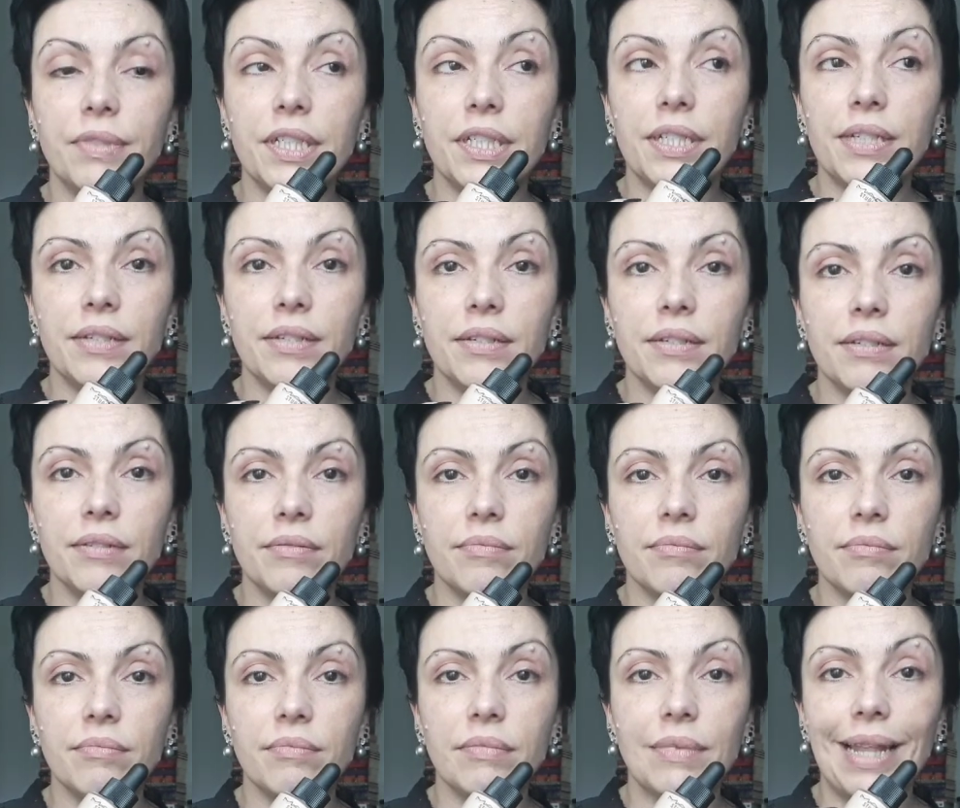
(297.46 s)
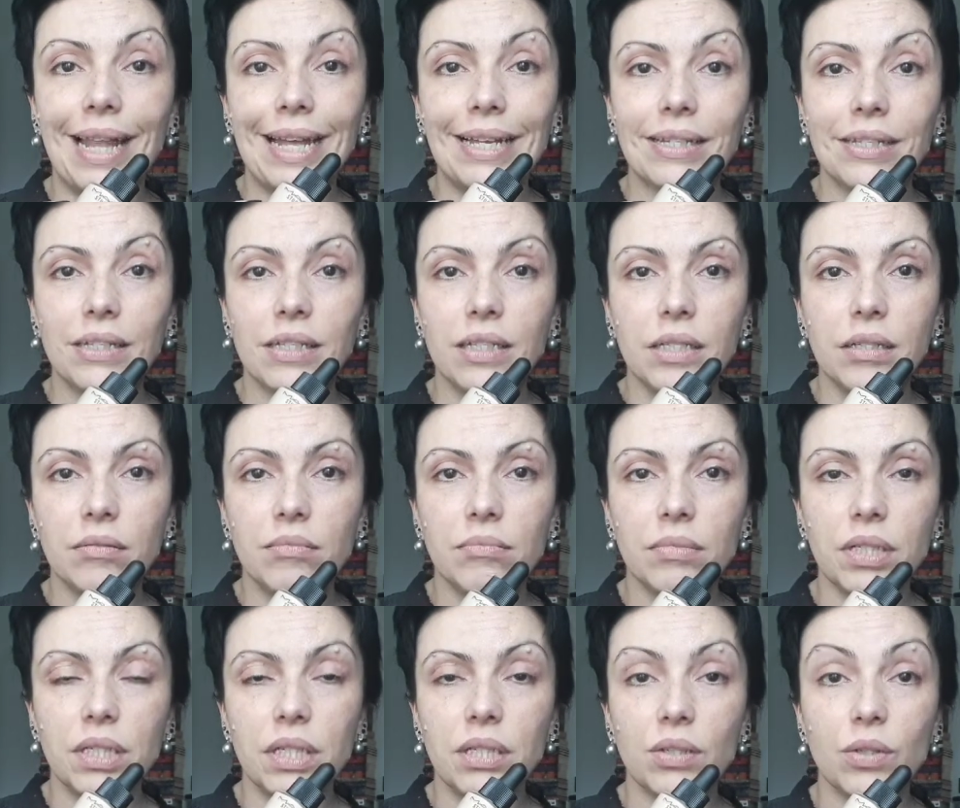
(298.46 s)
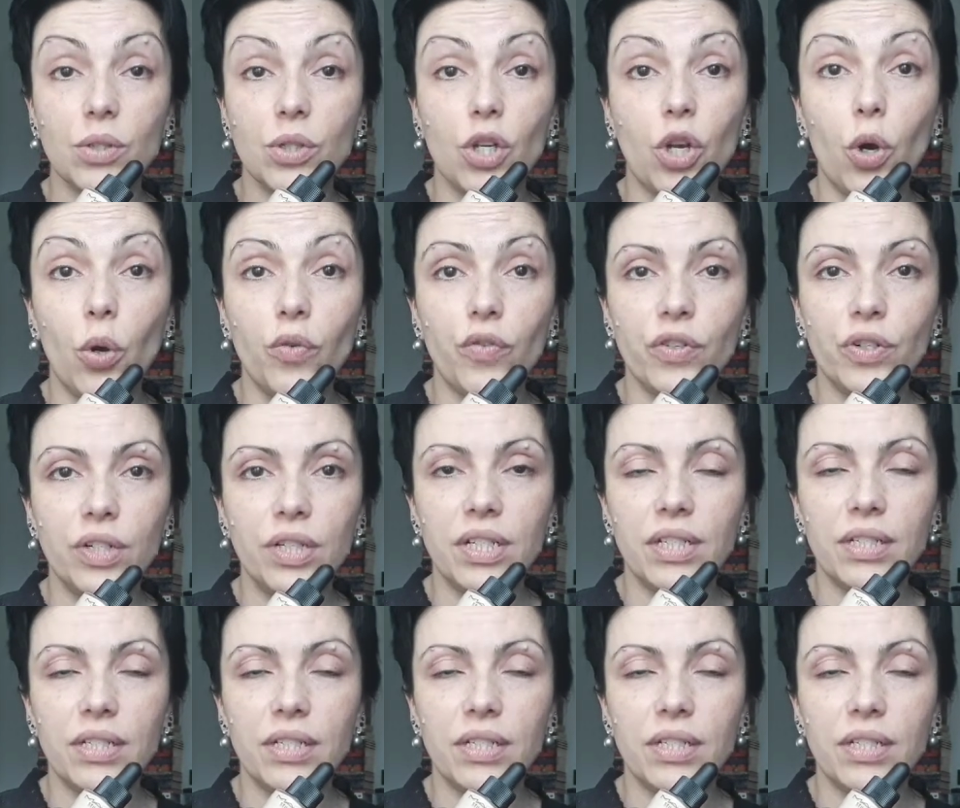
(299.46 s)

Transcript: it doesn't last. It doesn't cover,